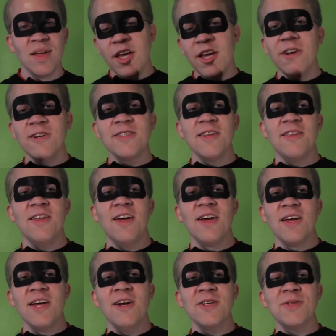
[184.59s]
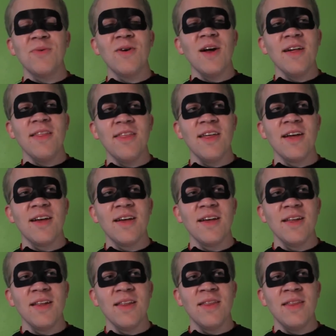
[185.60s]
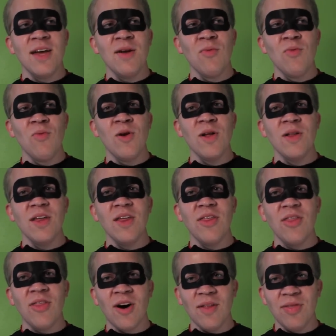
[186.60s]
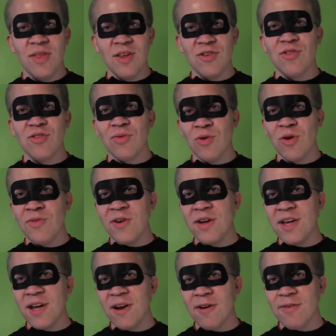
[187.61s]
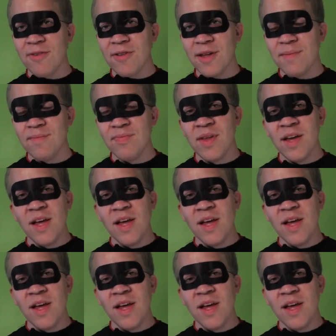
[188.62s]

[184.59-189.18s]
Here's the thing. Here's where I think they really thought this through very carefully.